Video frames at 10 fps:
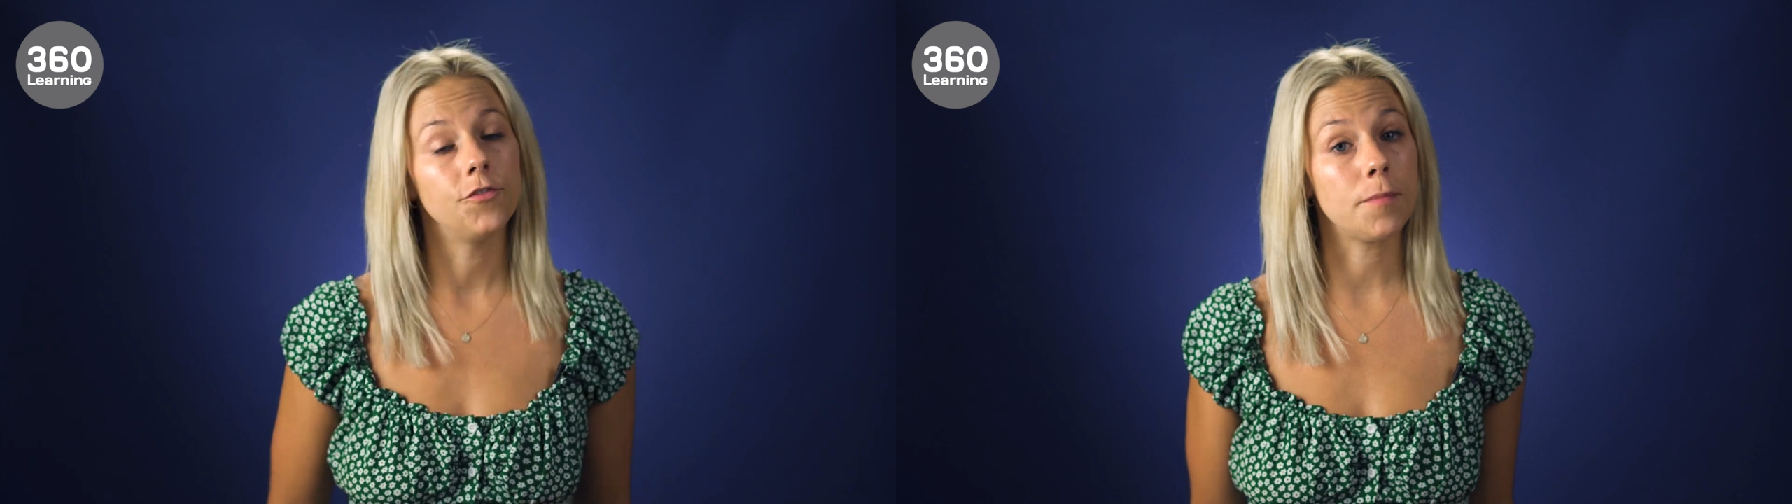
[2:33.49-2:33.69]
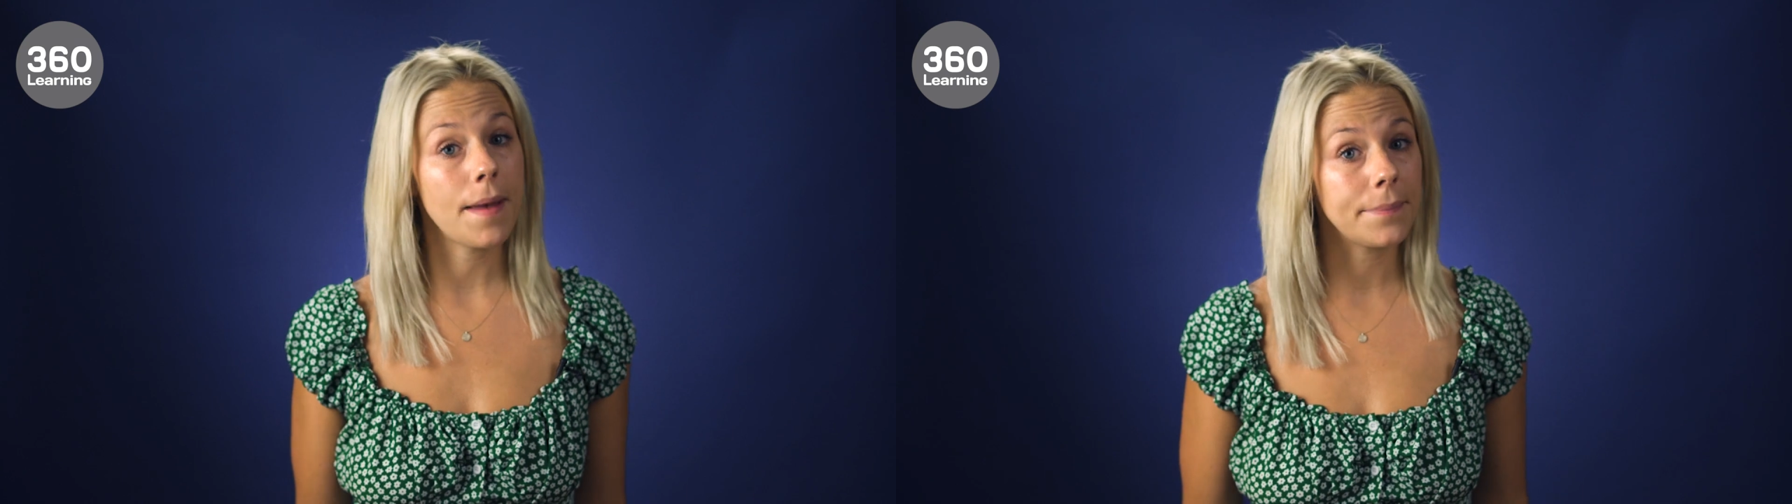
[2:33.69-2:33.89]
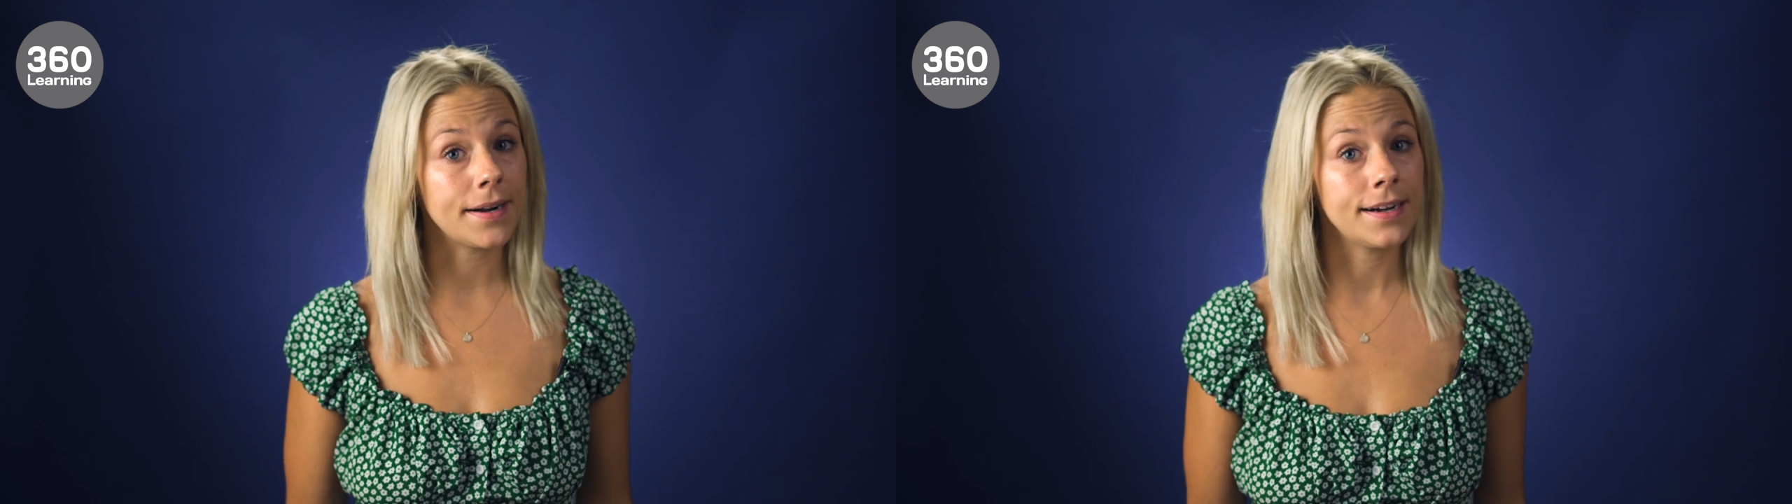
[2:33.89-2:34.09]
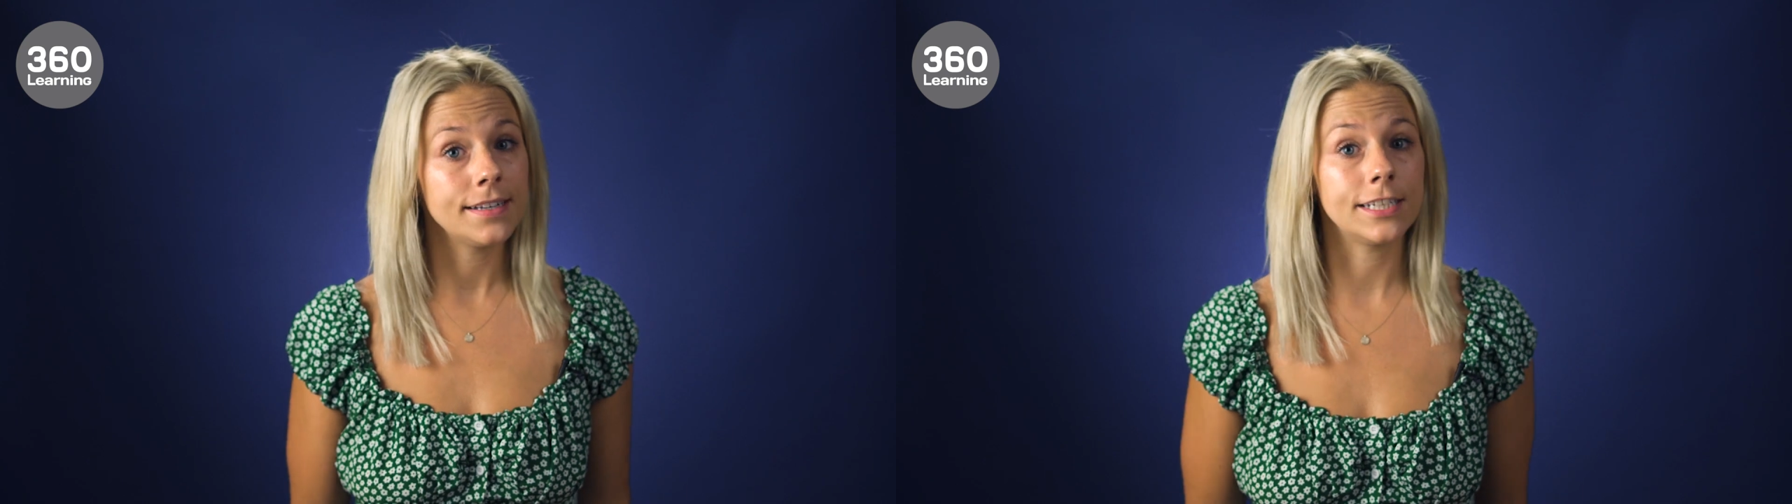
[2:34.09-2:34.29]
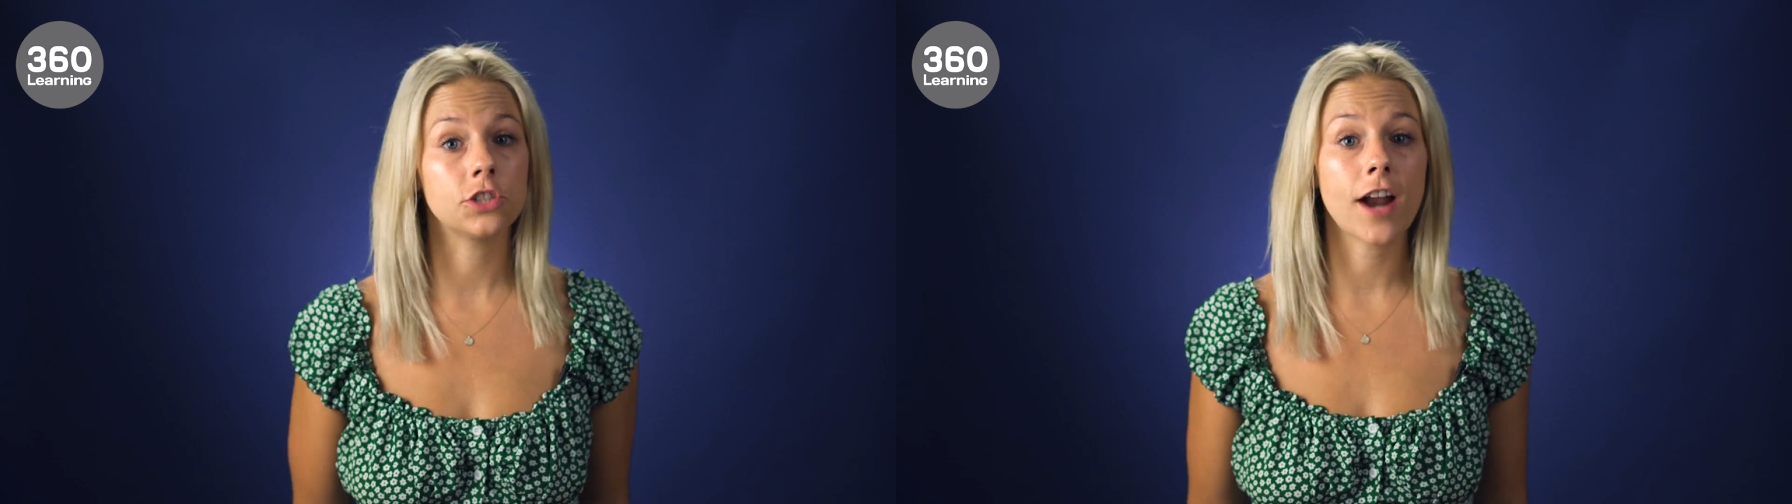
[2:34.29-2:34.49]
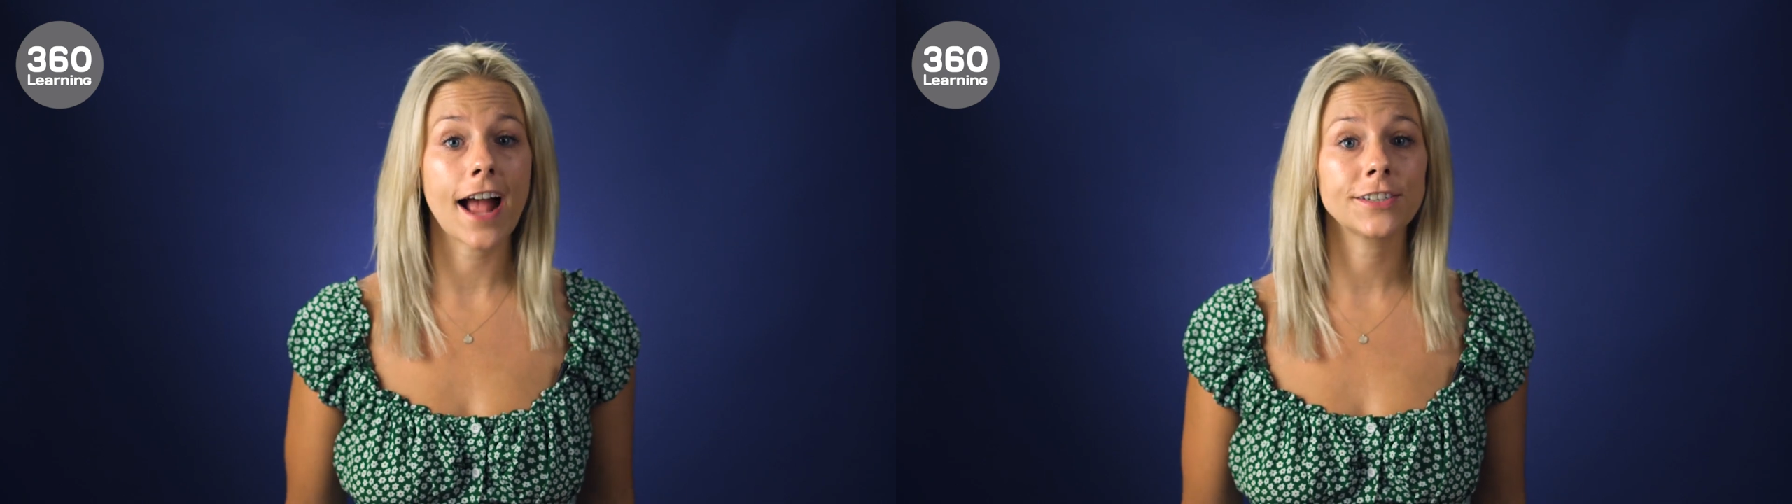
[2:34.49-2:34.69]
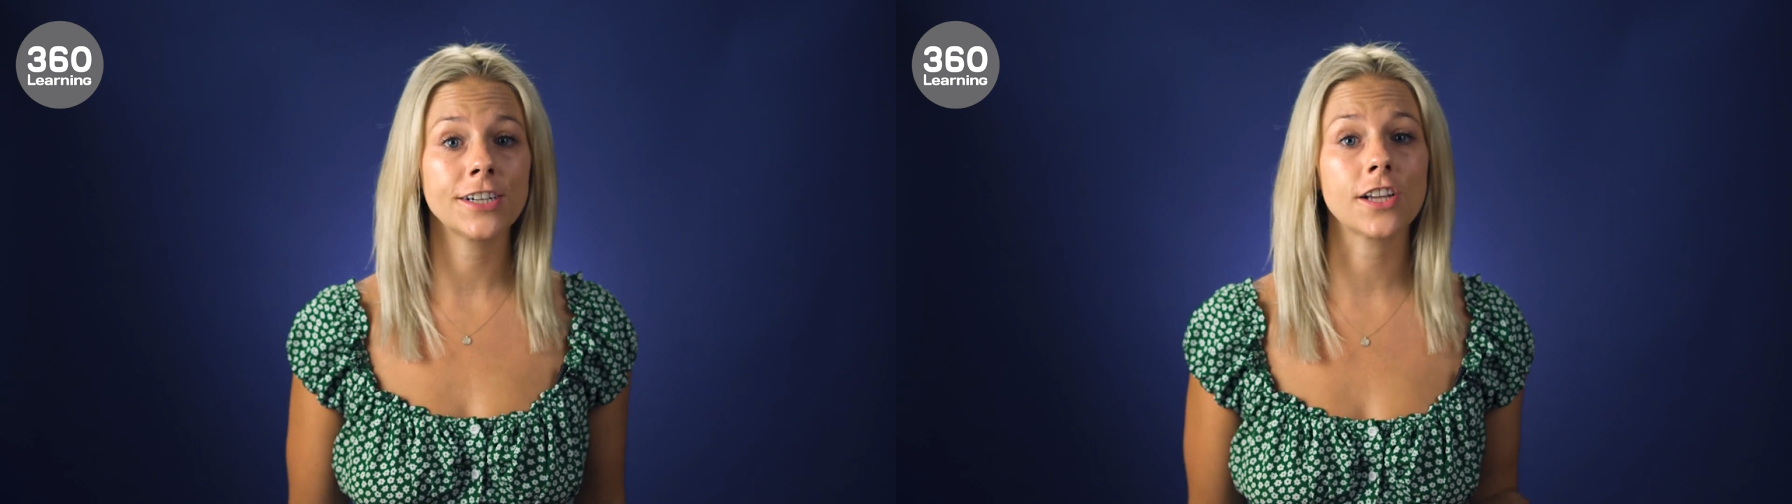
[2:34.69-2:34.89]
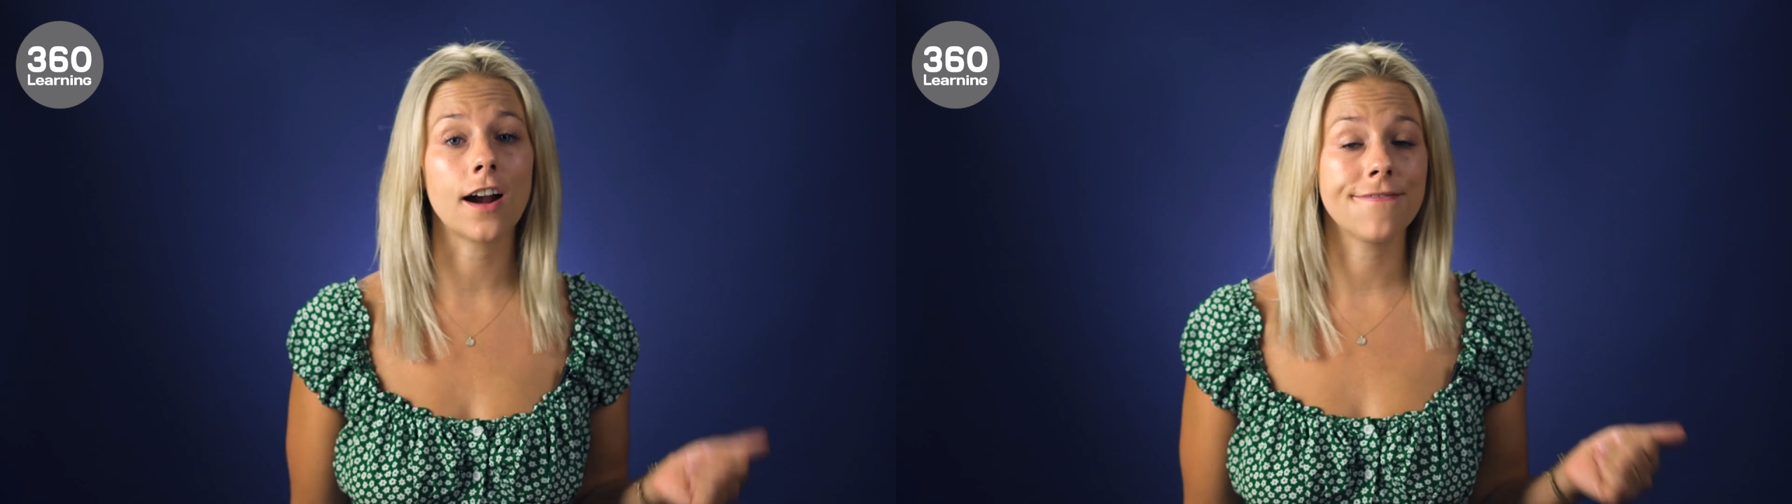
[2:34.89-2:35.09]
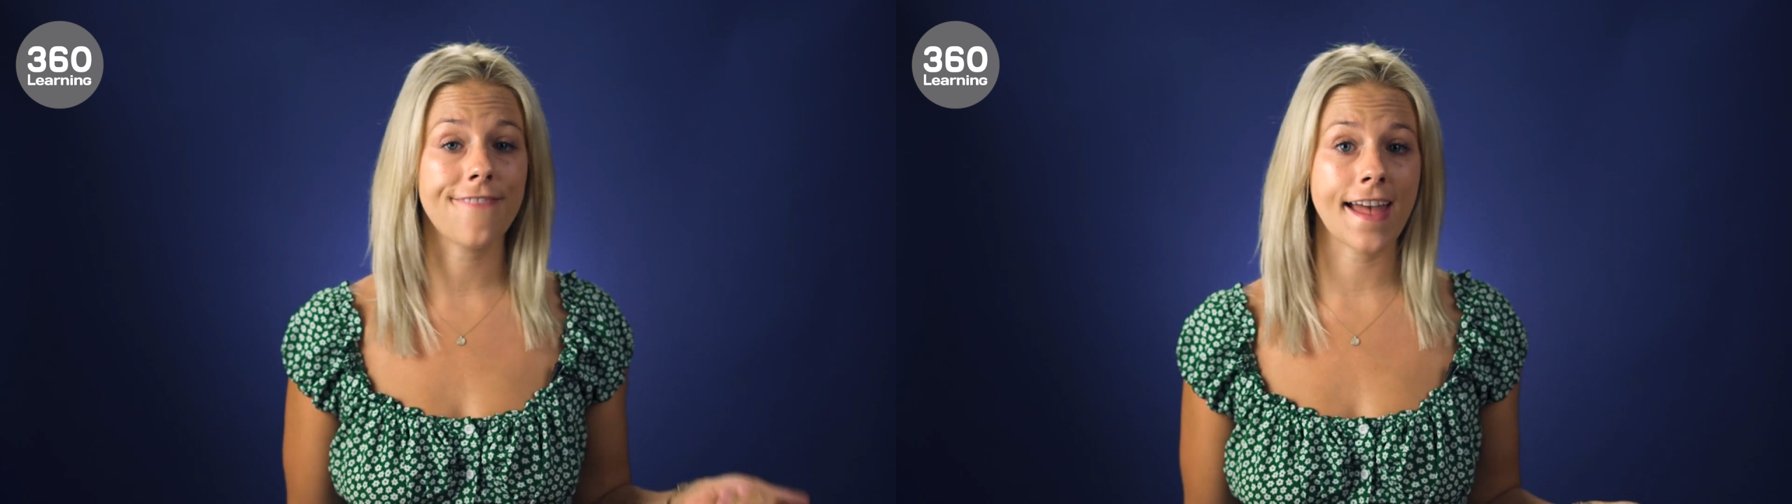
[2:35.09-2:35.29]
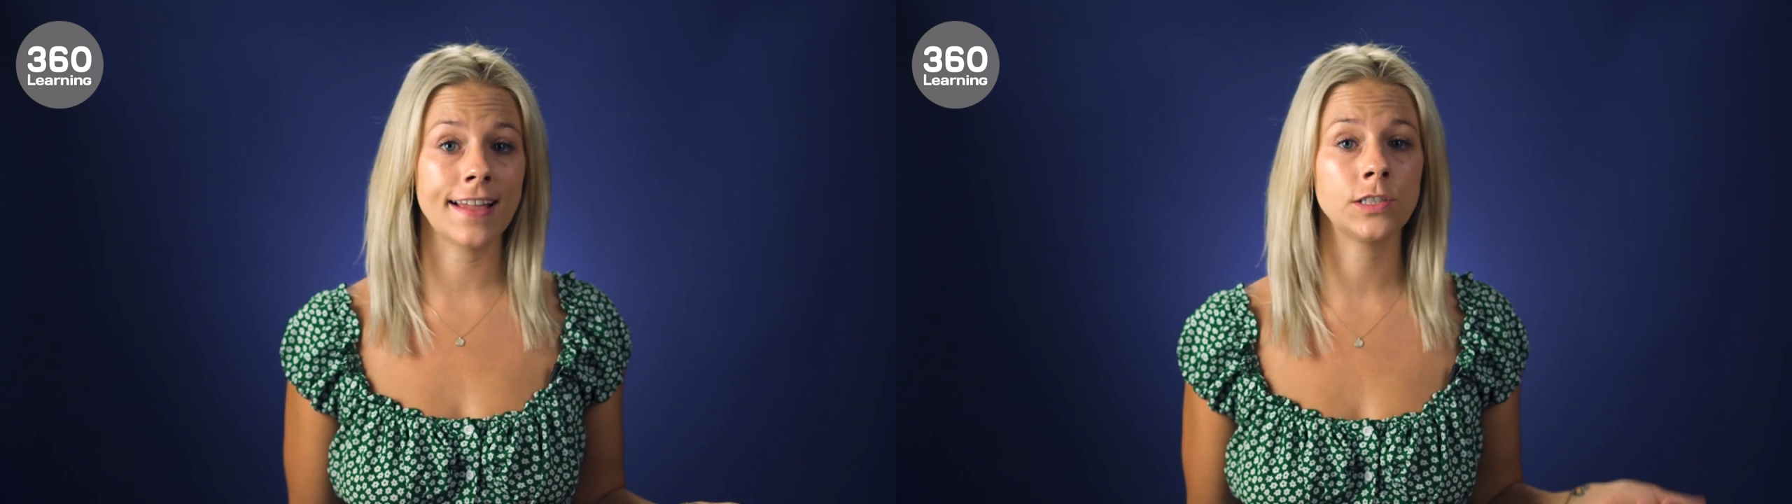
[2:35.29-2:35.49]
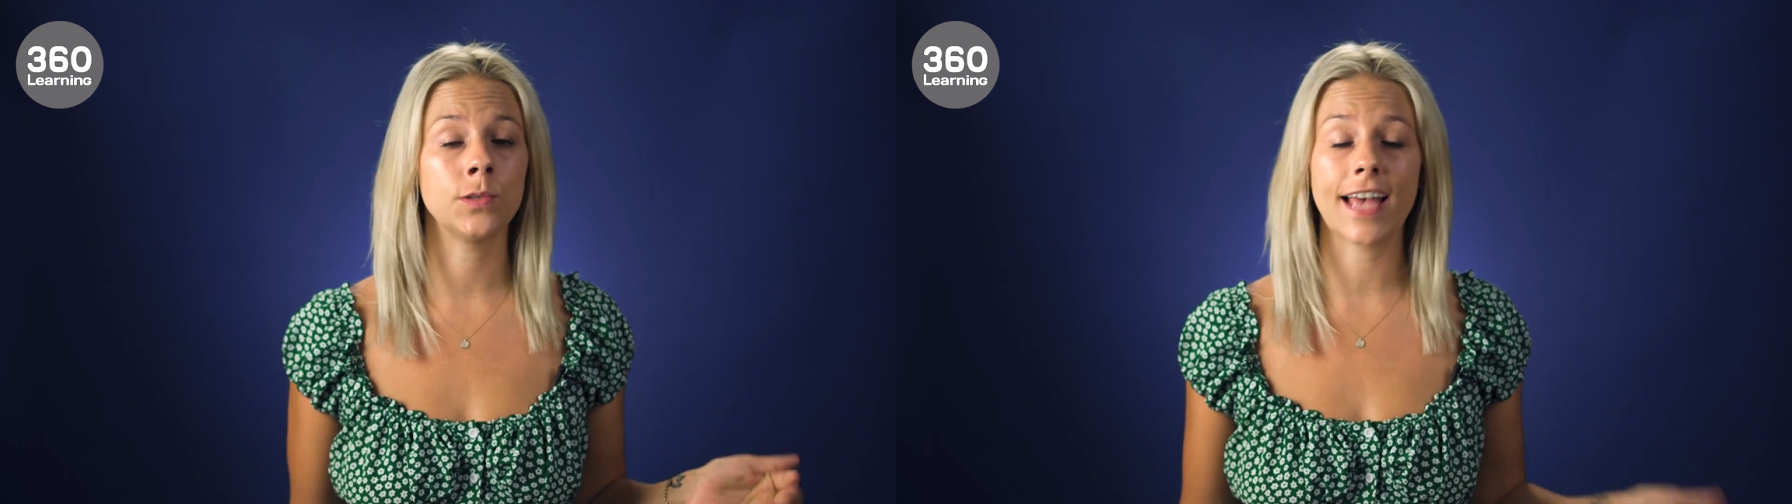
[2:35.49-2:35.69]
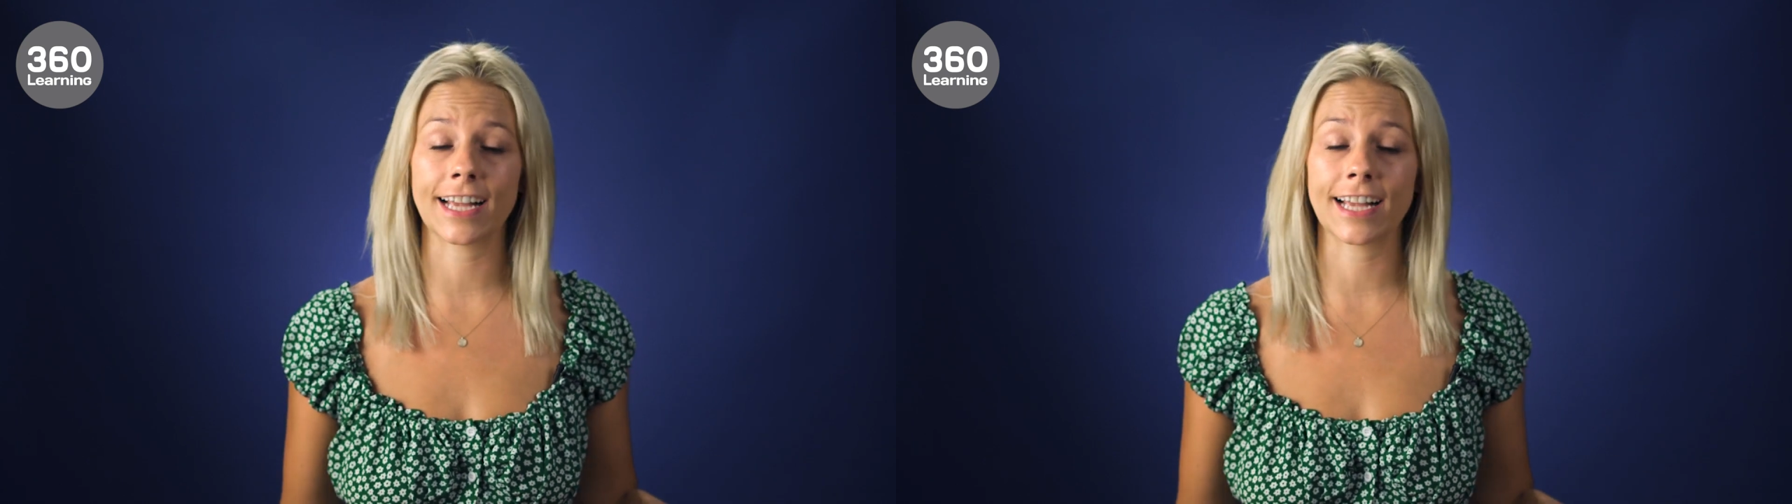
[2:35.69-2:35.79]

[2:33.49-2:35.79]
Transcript: Remember, detractors are fans whose